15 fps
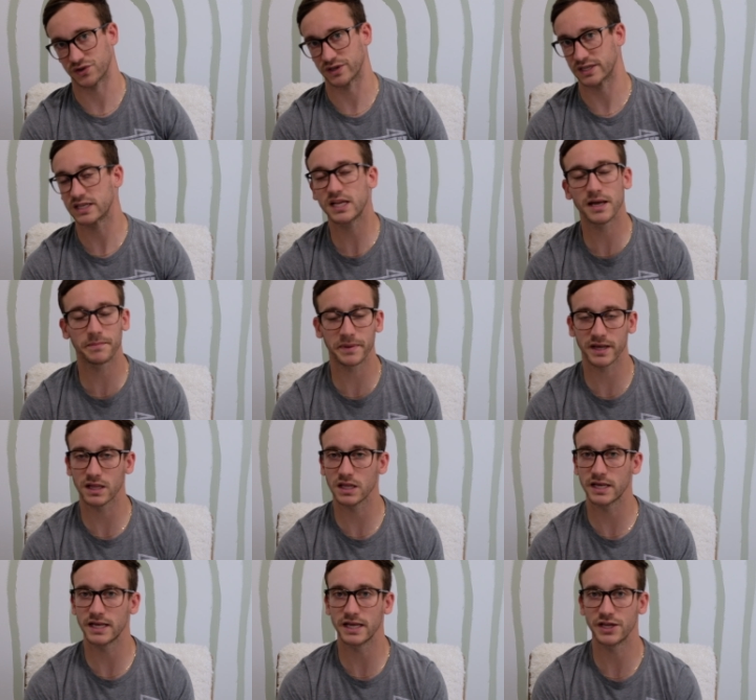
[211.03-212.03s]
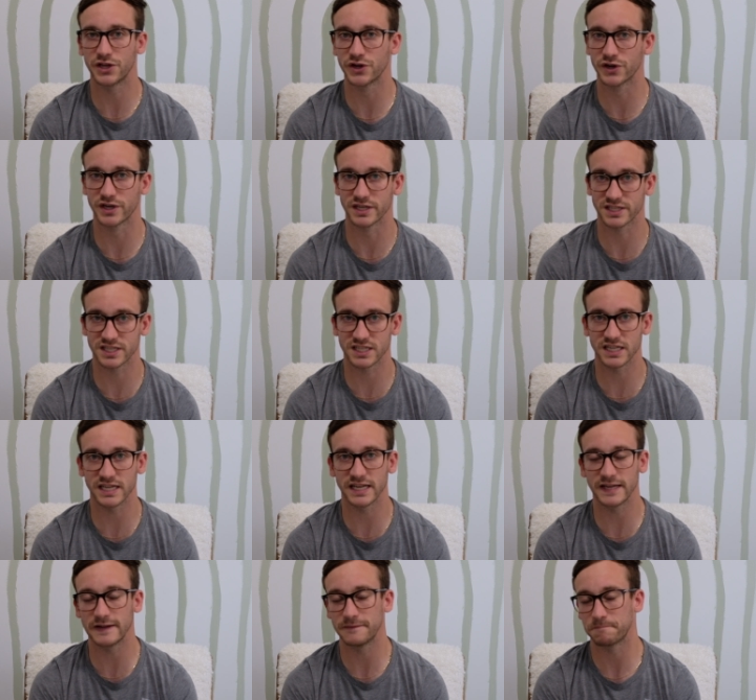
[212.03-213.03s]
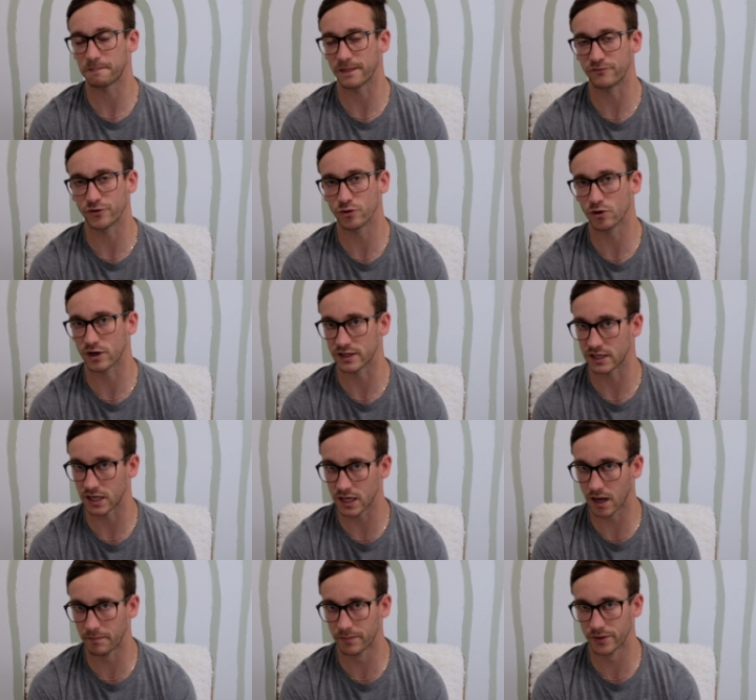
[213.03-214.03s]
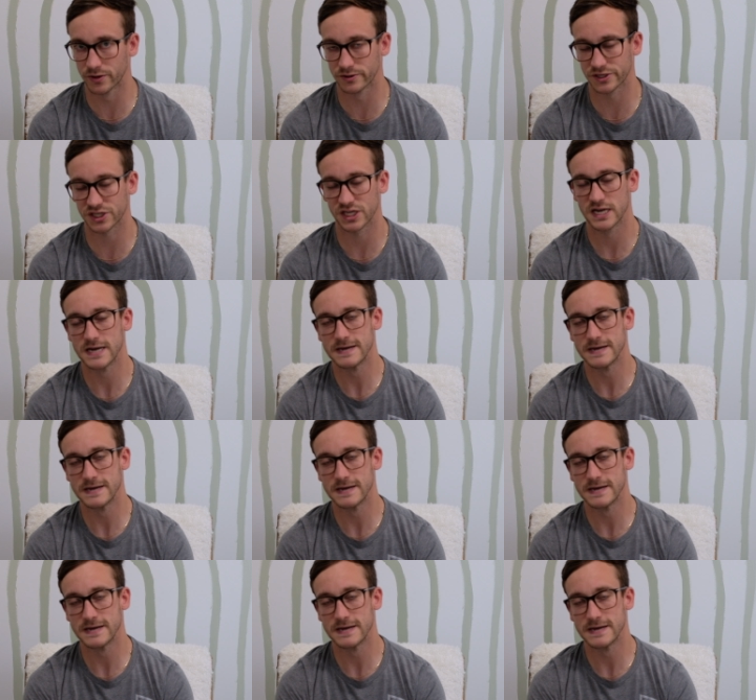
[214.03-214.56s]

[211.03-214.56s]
And typically you're going to see, if you look at the numbers,